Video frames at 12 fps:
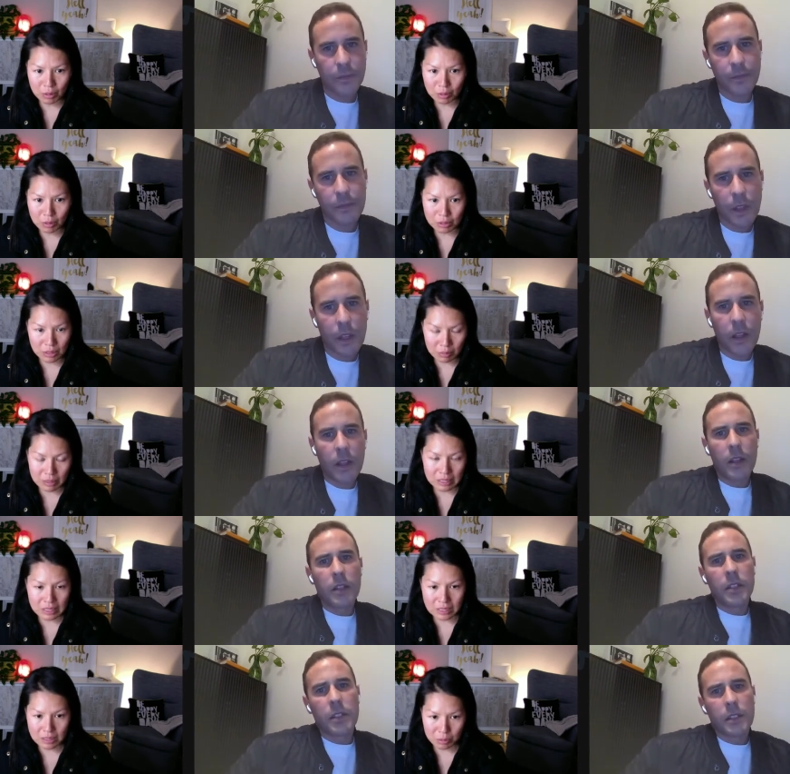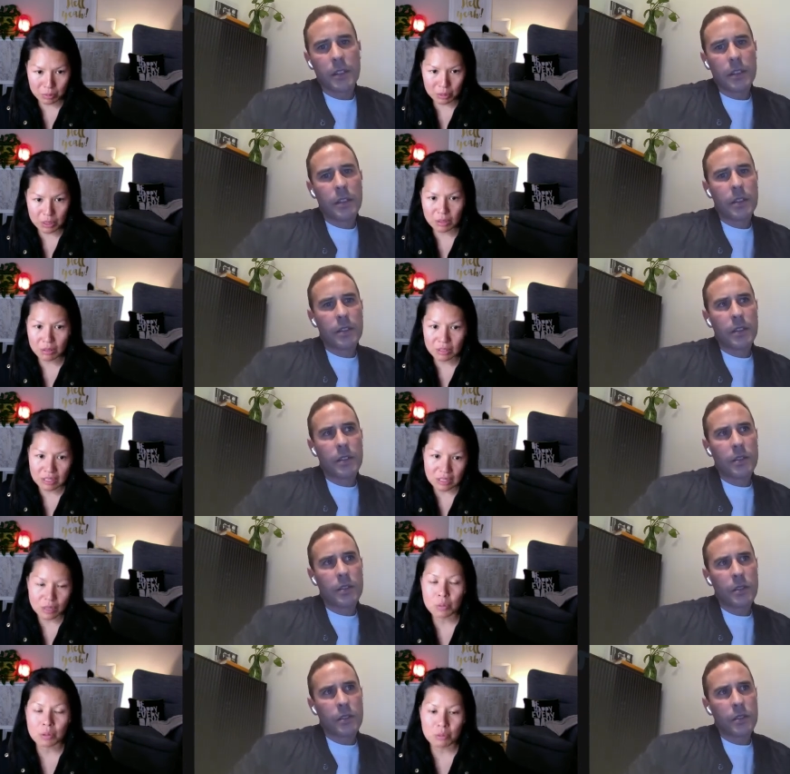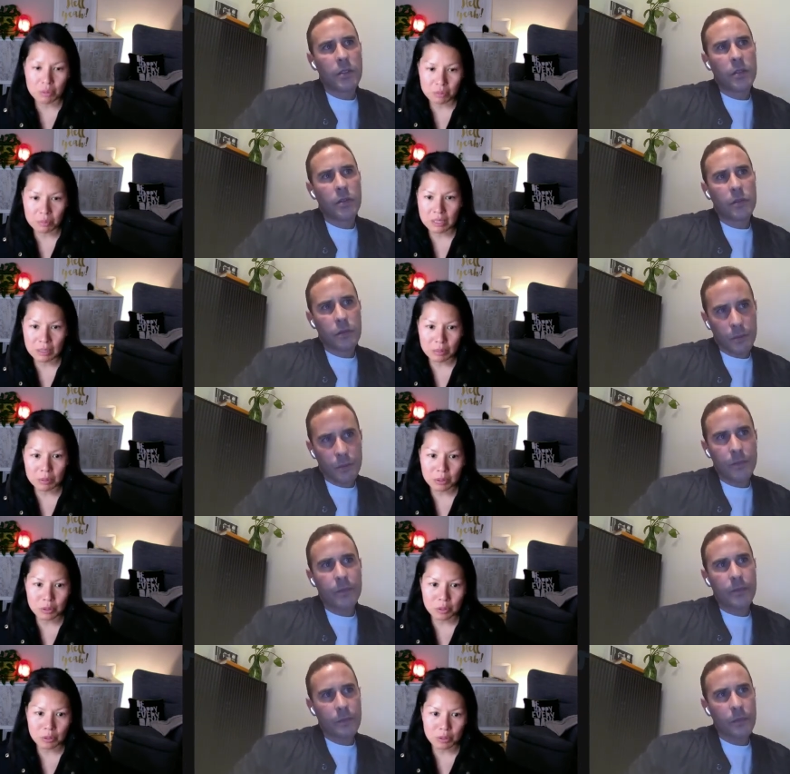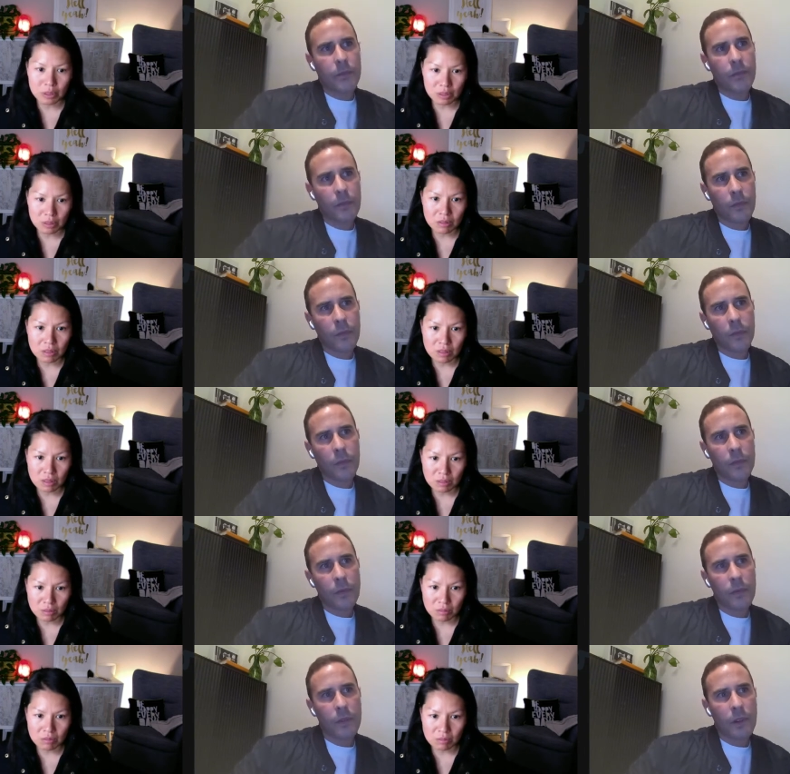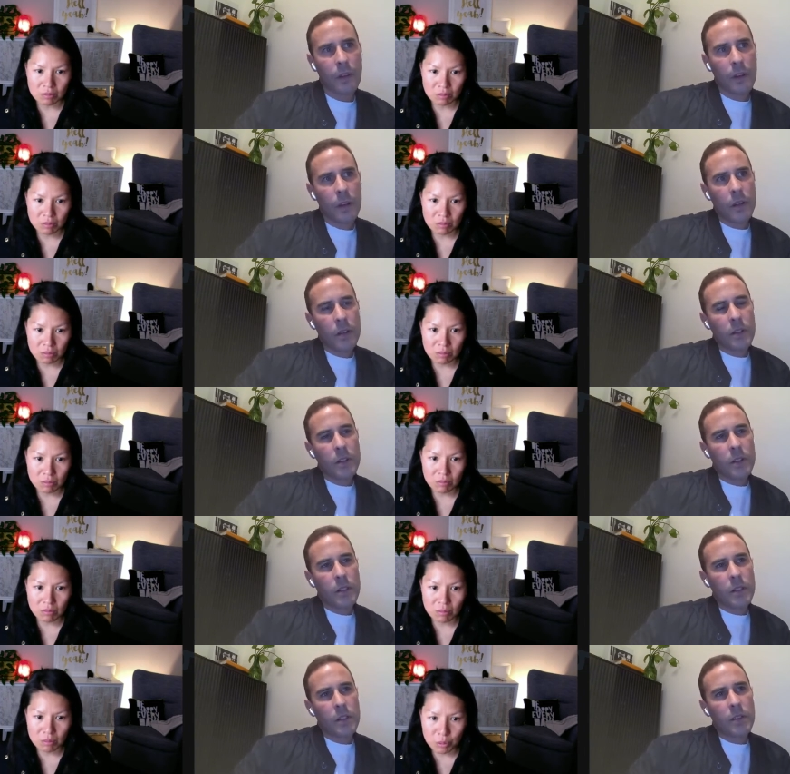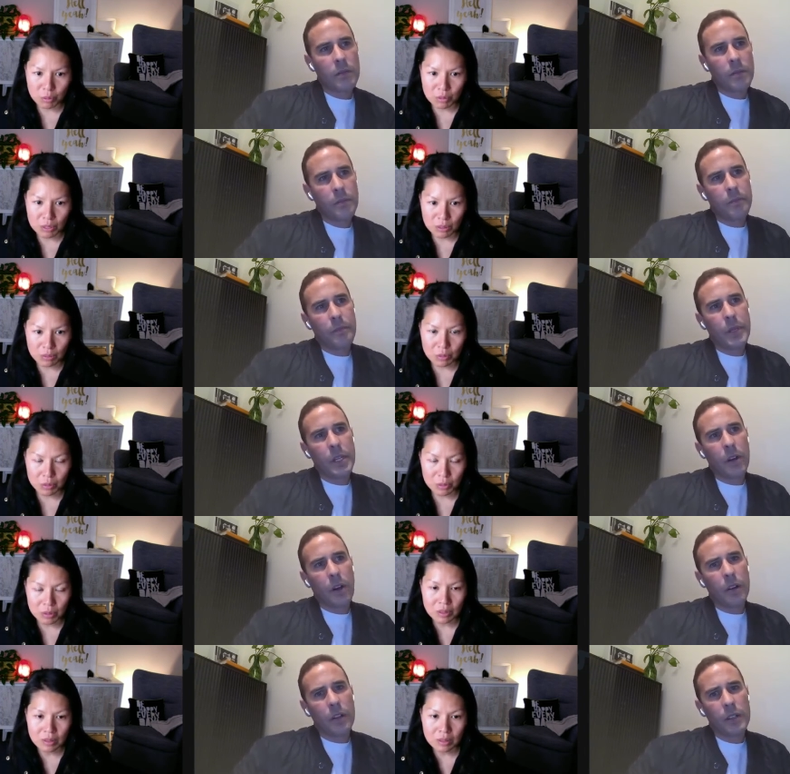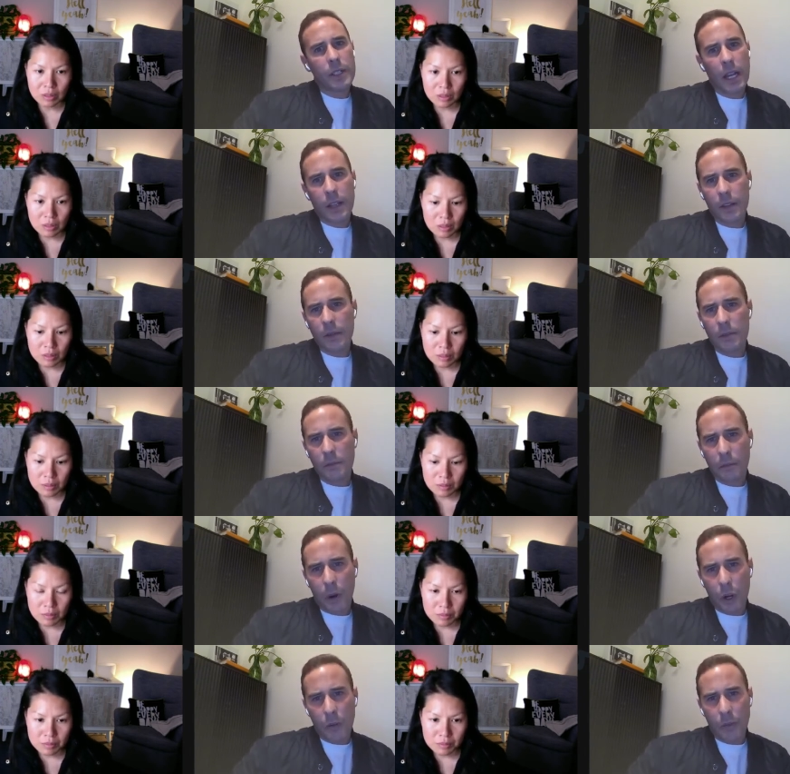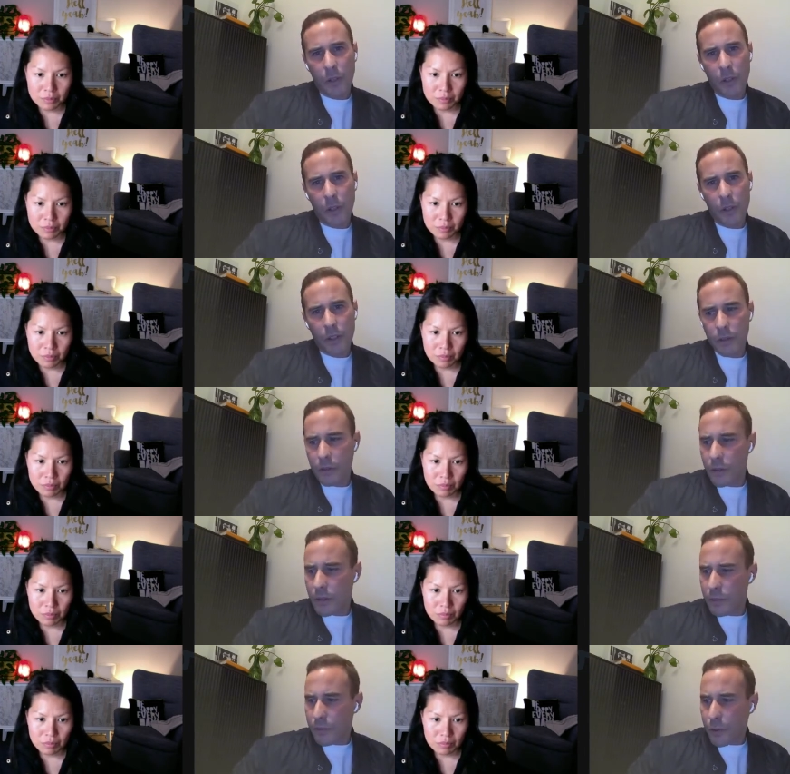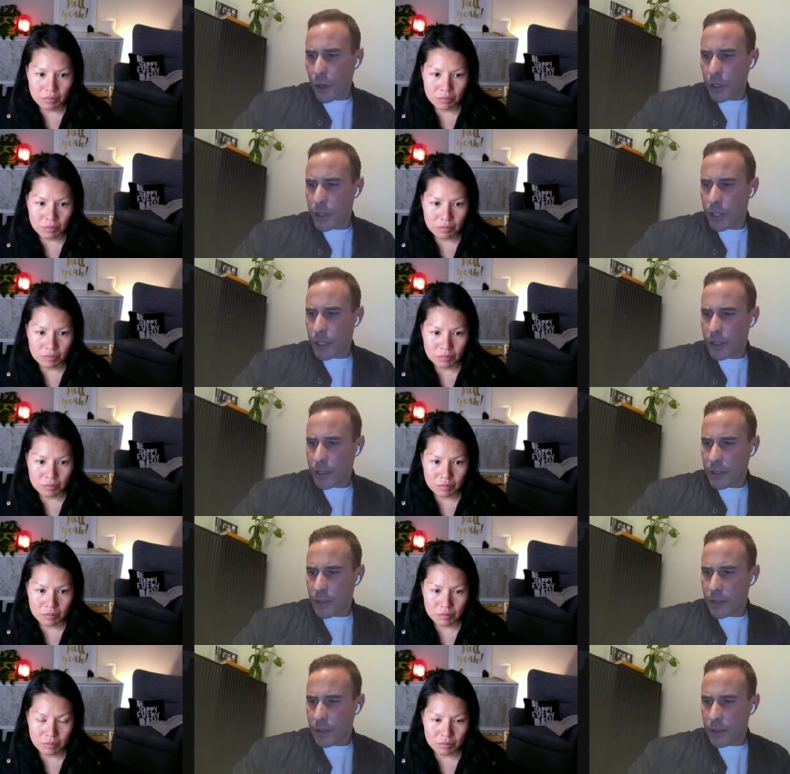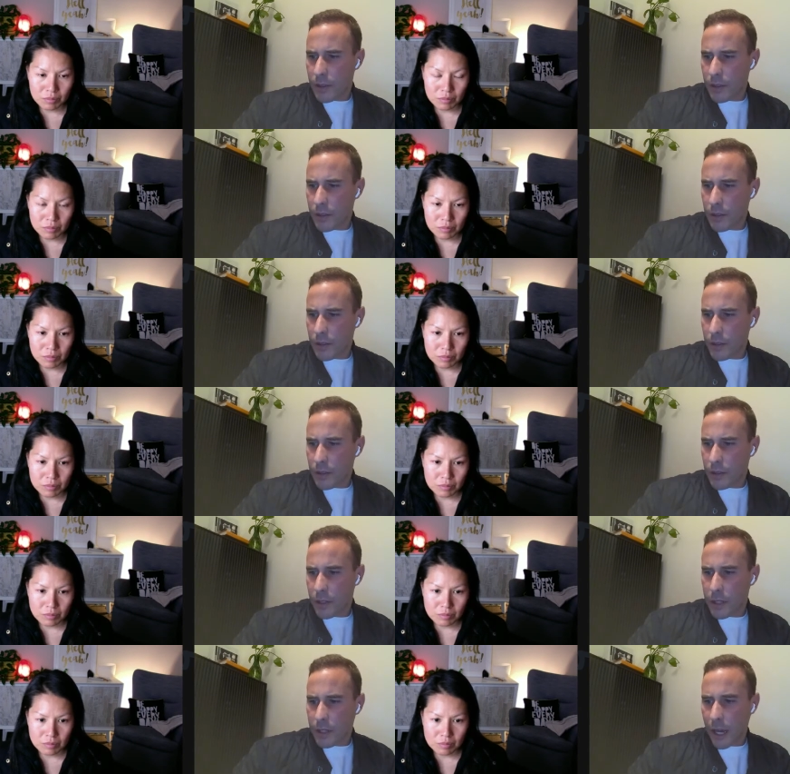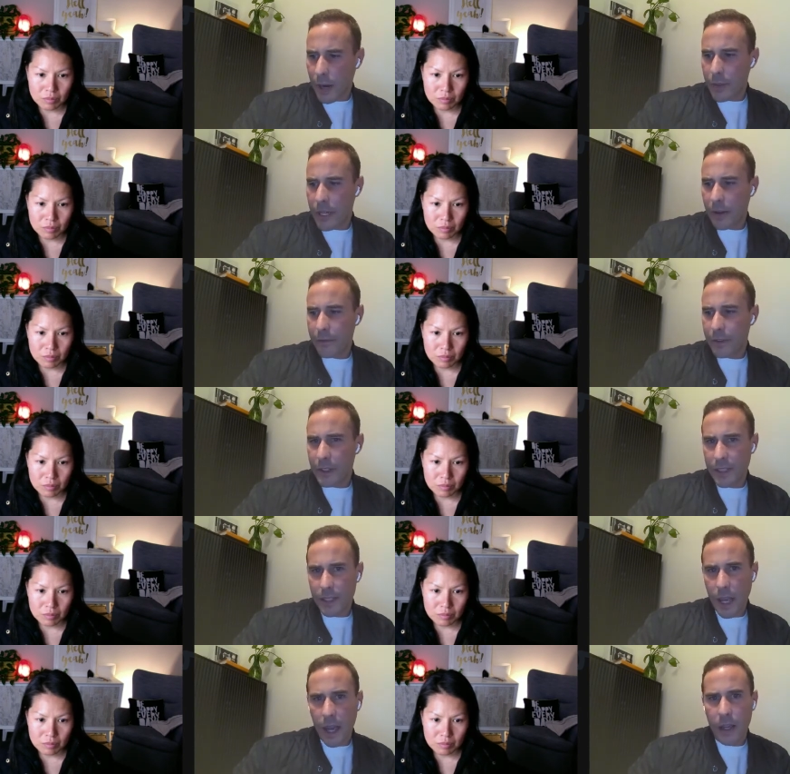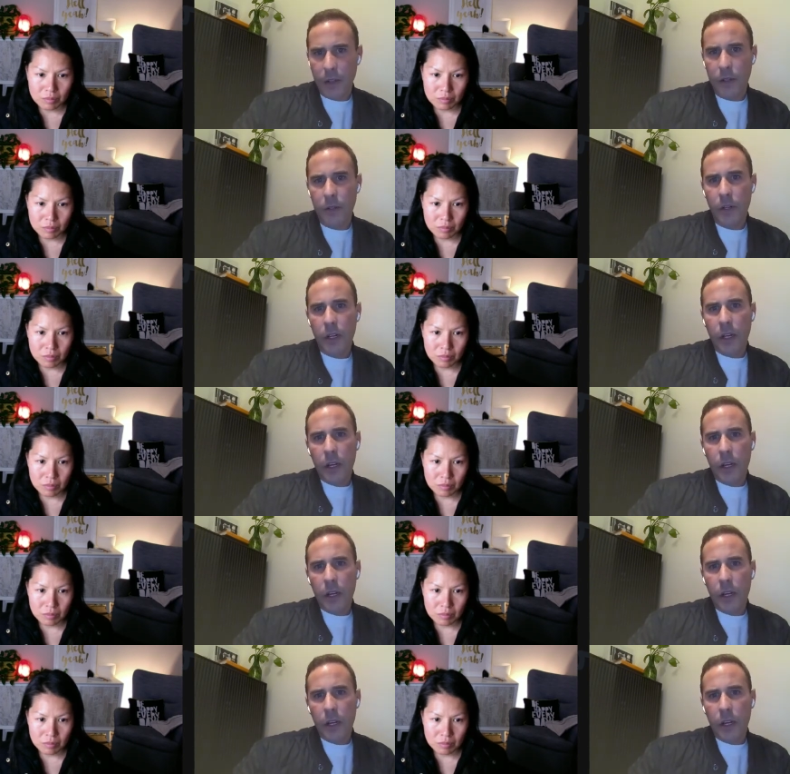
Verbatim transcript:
Speaker 1: or something similar where you go this is what we've been able to do to, to move things forward?
Speaker 2: Be honest, at the moment, the projects that are coming up for sale